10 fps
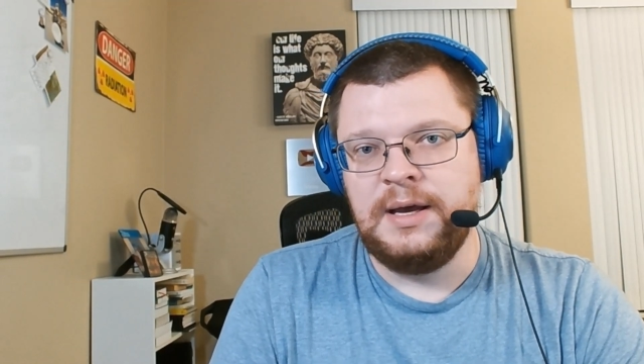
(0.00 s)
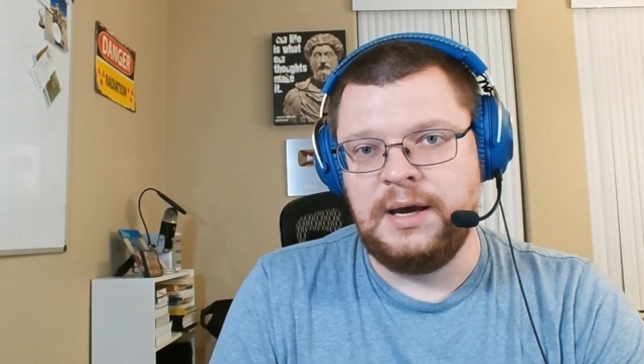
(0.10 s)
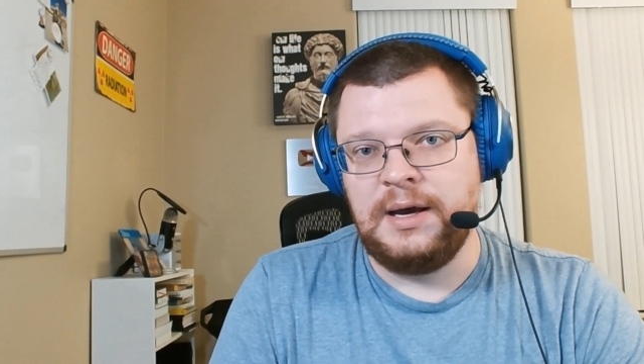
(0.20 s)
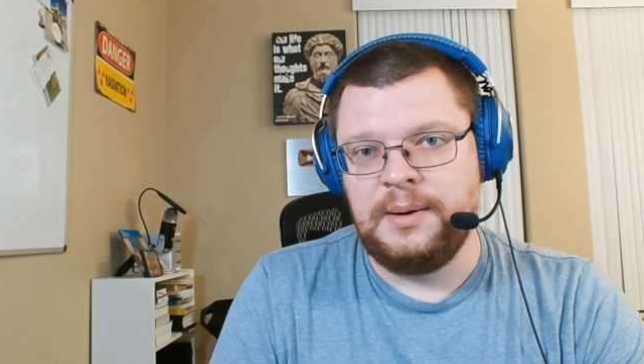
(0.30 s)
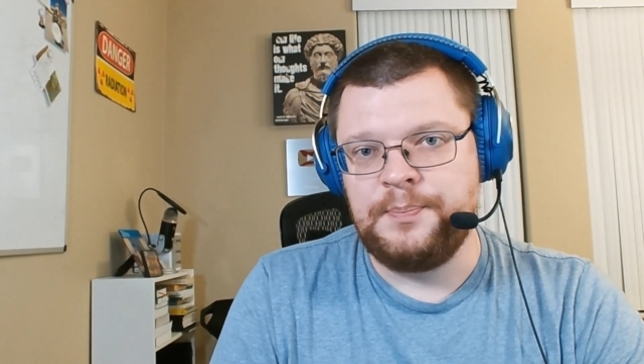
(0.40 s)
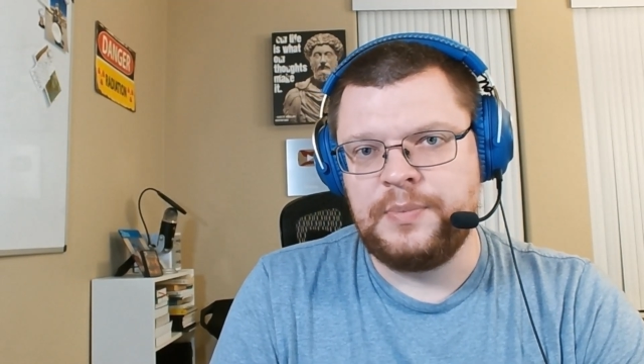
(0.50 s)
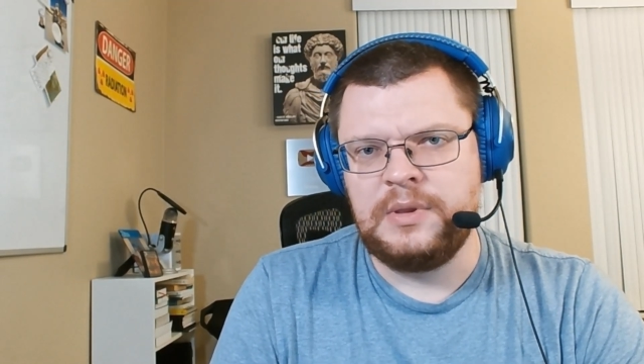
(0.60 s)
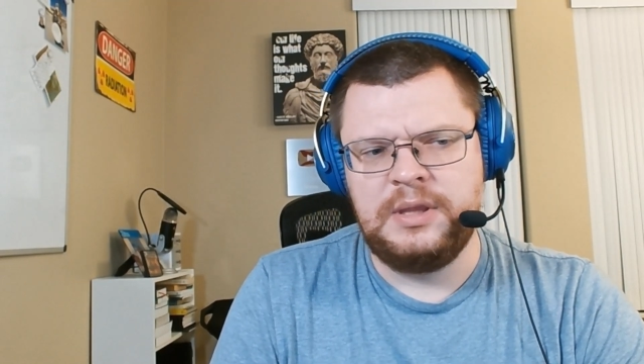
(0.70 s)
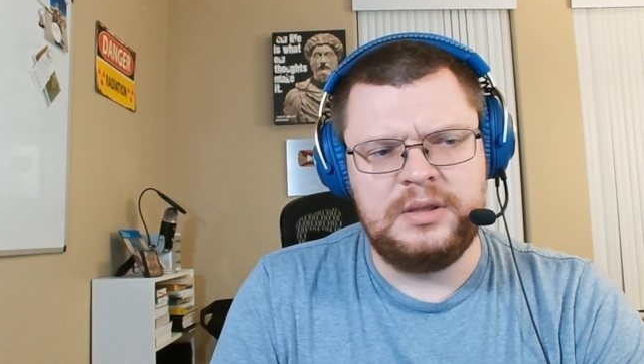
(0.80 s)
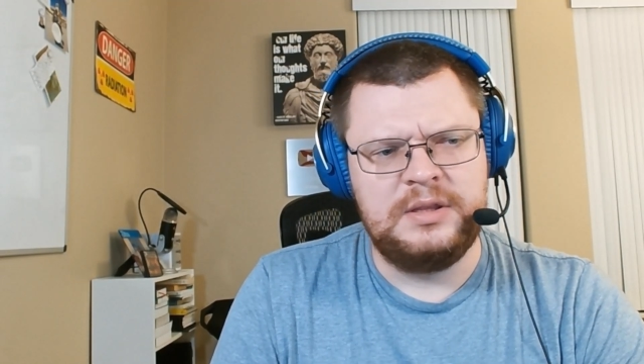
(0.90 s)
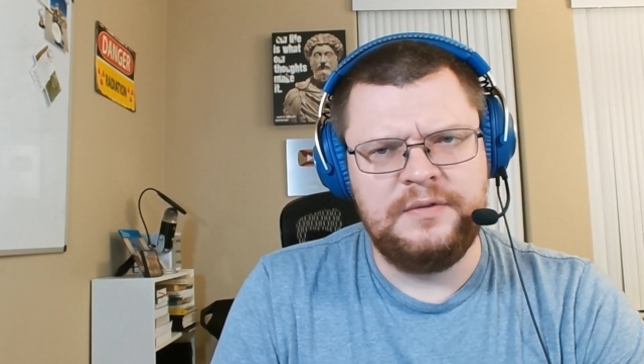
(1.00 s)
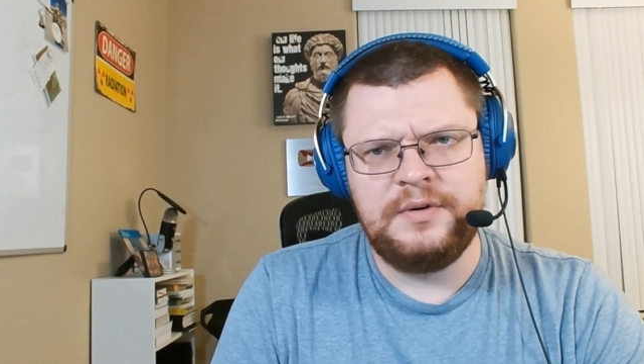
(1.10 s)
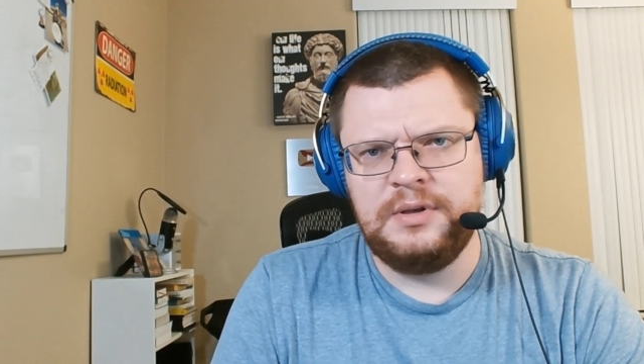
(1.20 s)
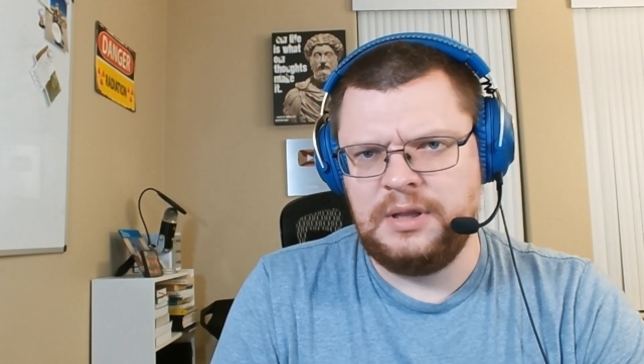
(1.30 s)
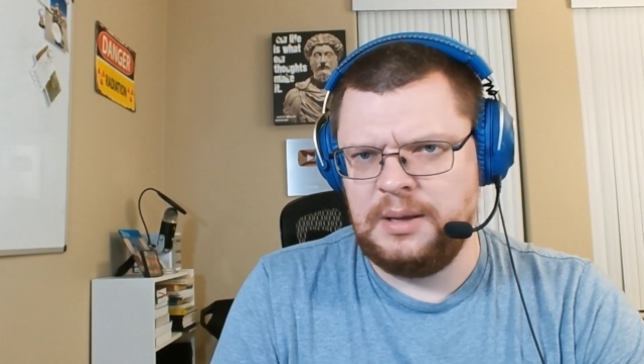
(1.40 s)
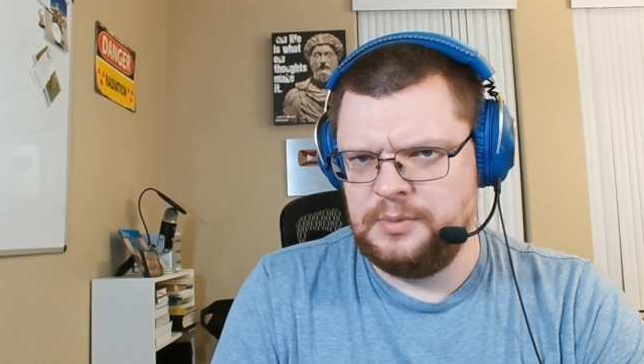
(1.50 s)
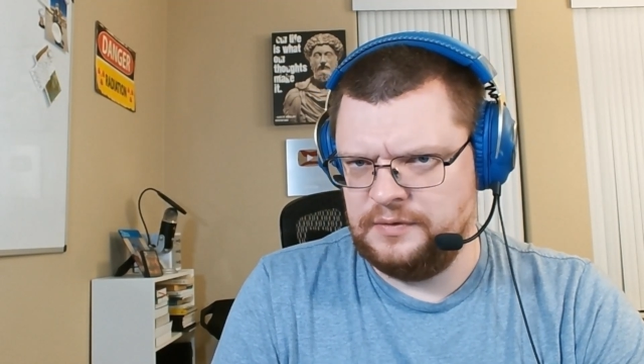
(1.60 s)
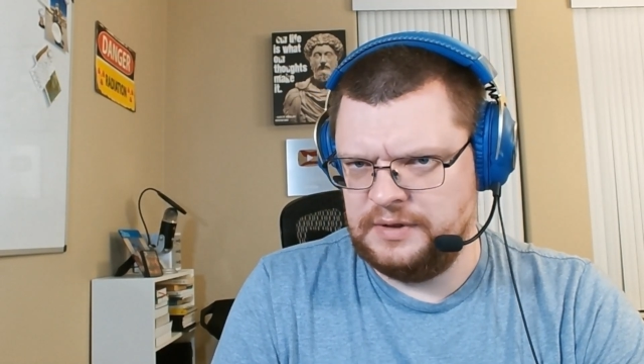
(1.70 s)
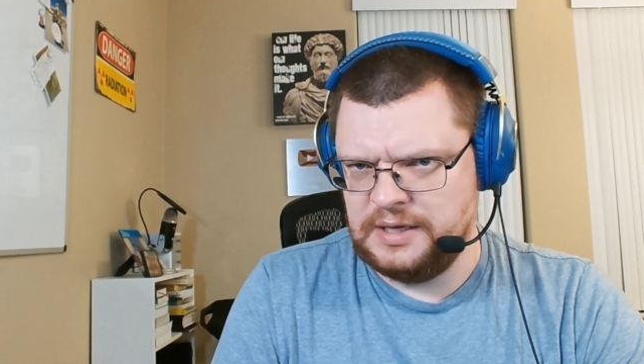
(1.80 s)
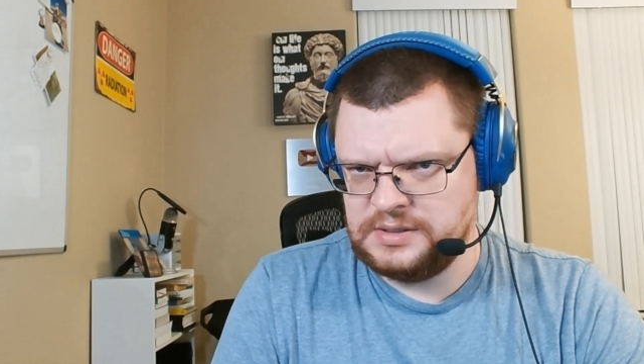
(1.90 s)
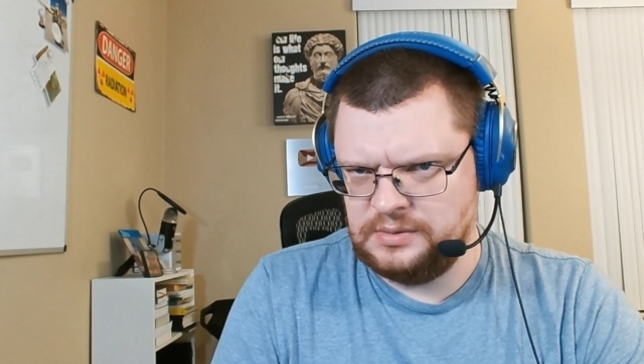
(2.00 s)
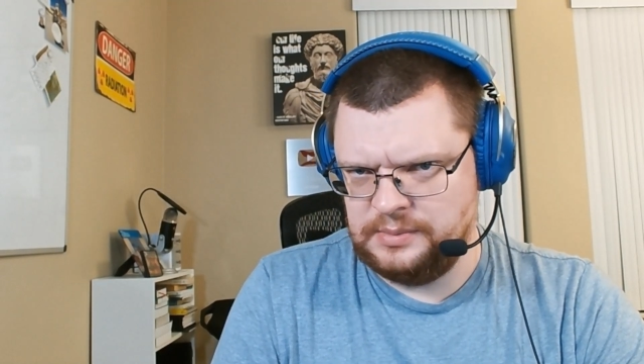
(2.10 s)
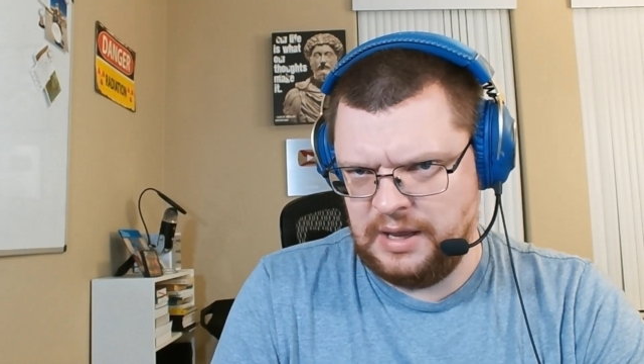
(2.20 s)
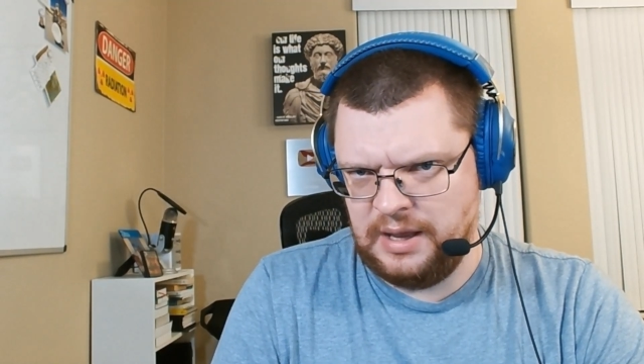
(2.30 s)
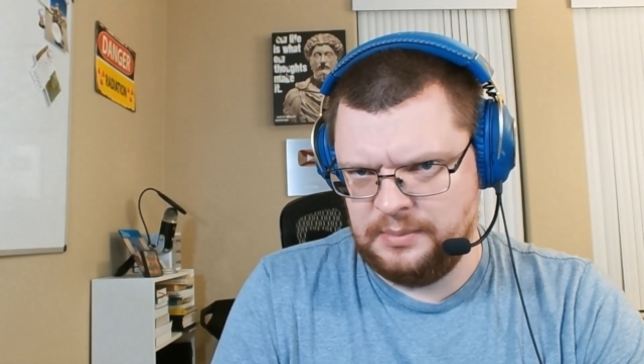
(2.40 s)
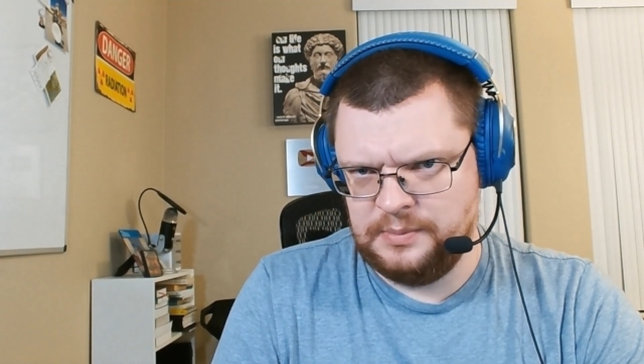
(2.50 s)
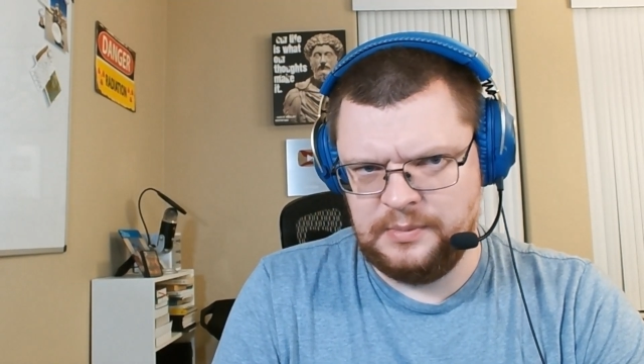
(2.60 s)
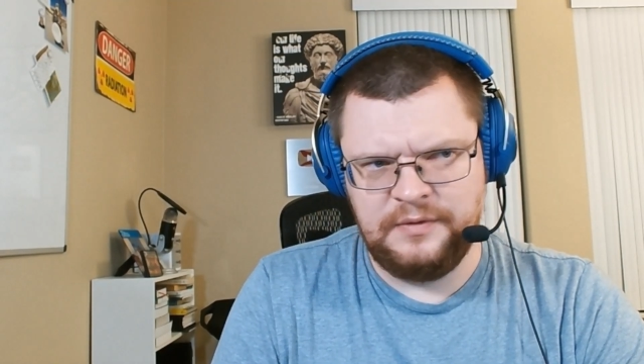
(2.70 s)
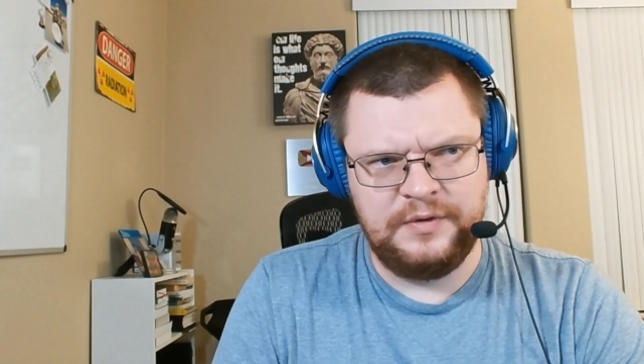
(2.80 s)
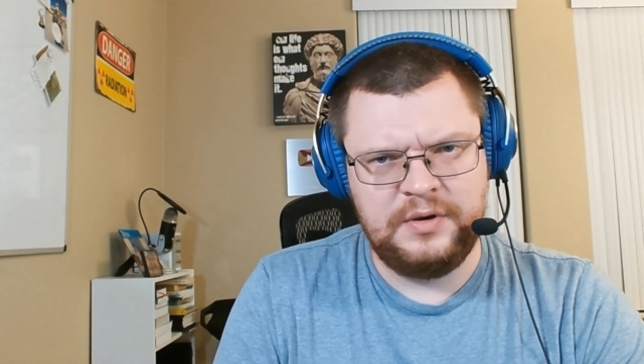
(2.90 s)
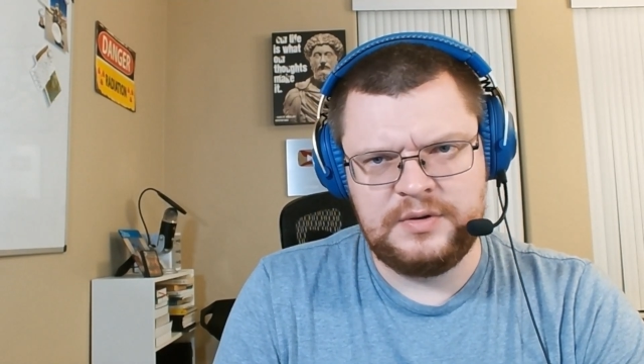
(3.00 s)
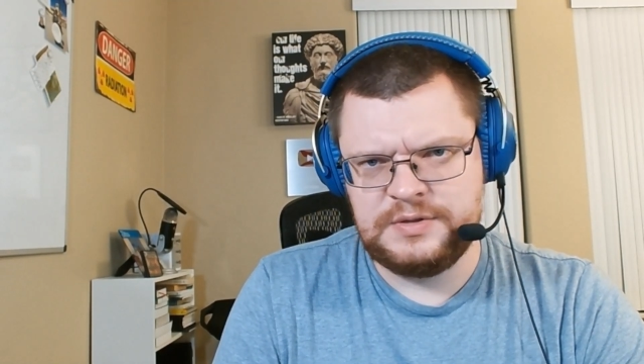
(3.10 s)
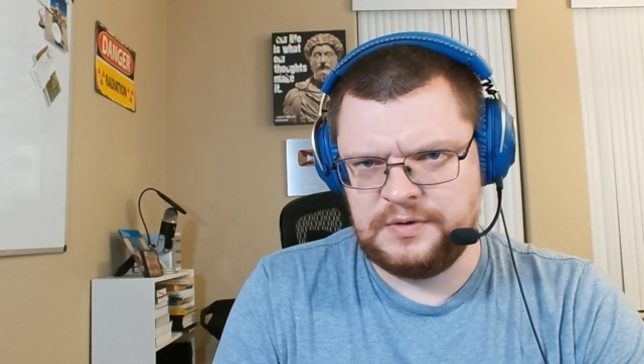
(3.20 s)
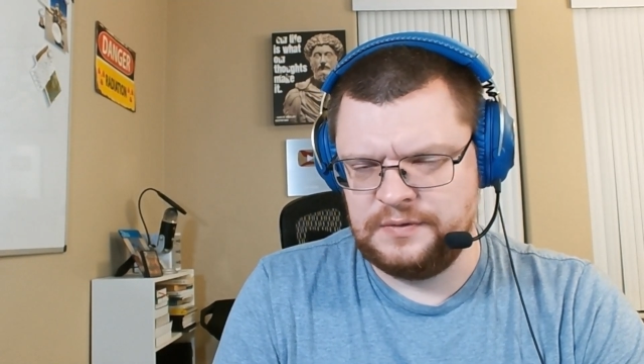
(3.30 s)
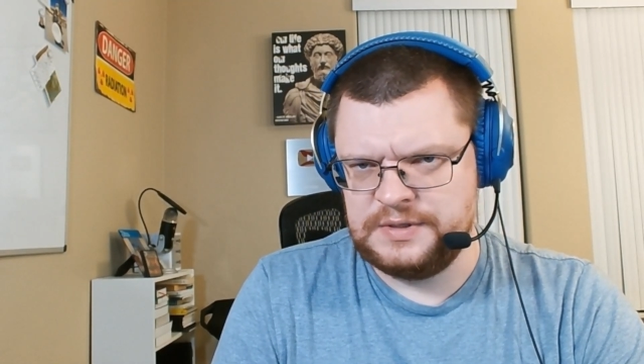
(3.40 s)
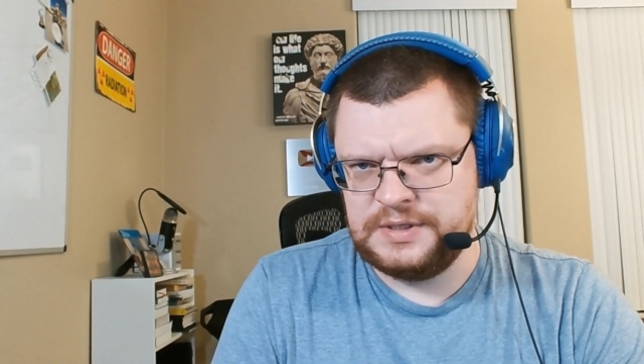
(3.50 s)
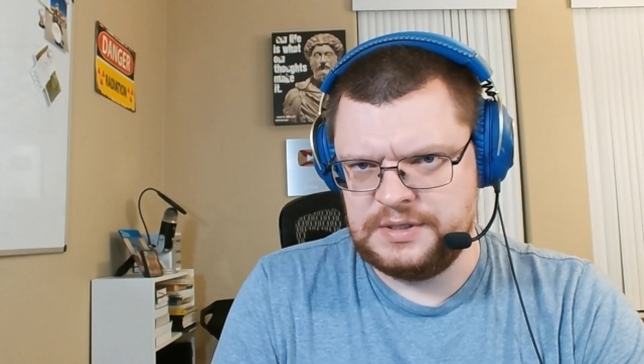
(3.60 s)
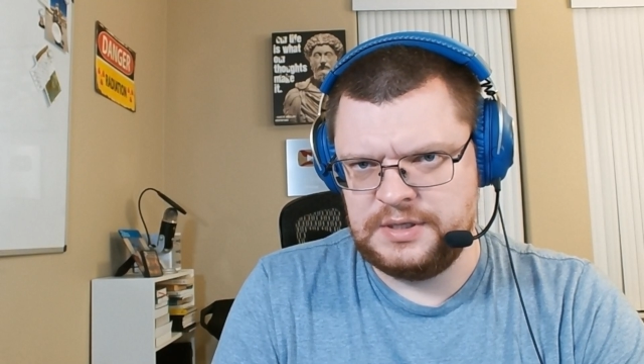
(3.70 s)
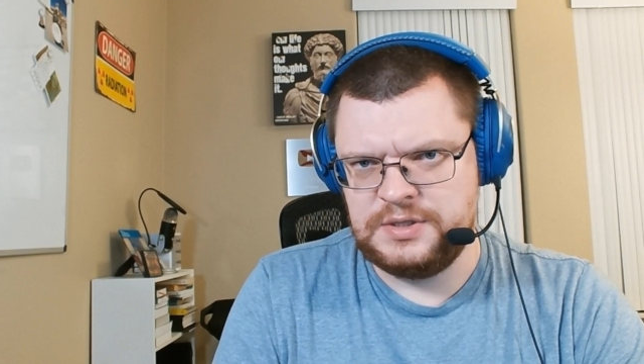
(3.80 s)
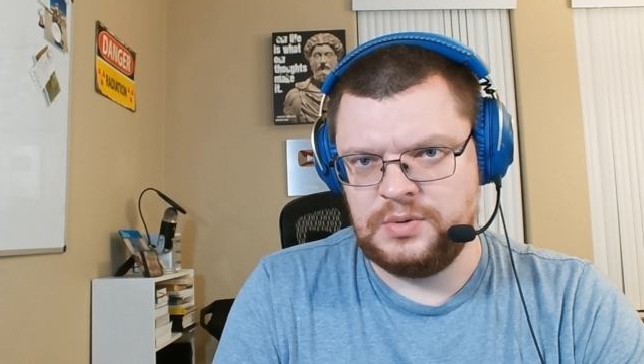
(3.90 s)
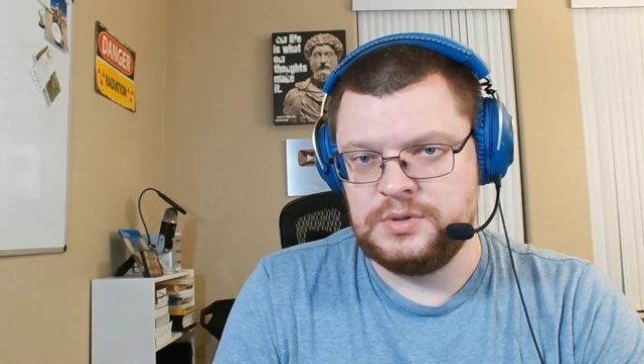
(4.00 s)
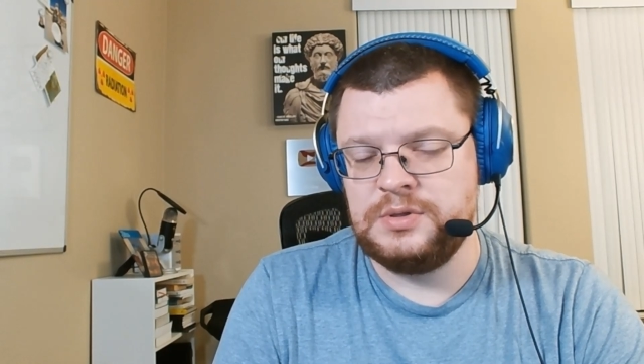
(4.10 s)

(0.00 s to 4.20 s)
Uh, different type of desktop app, uh, video services, and so on.